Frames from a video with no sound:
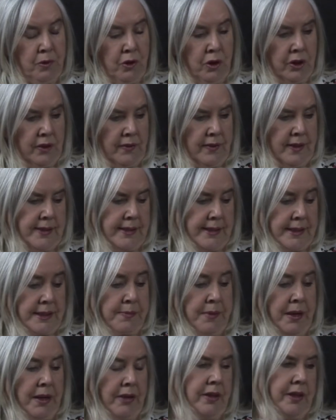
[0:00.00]
bond of a six
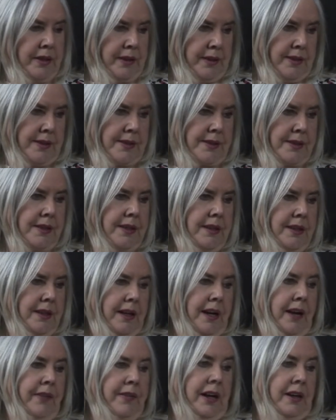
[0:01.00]
mile radius
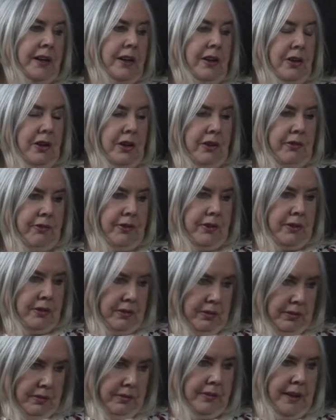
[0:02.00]
and that allowed
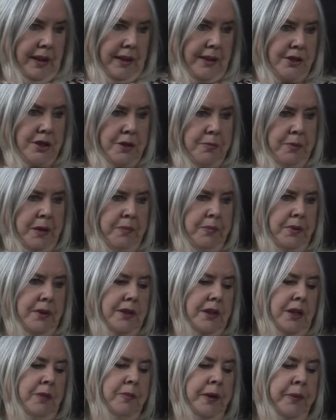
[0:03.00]
for extra people
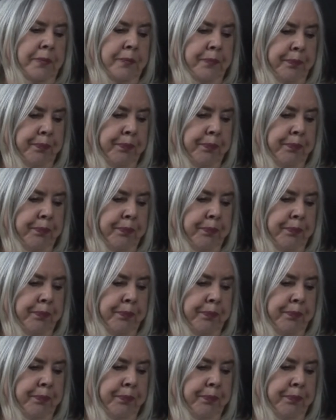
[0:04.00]
to come in.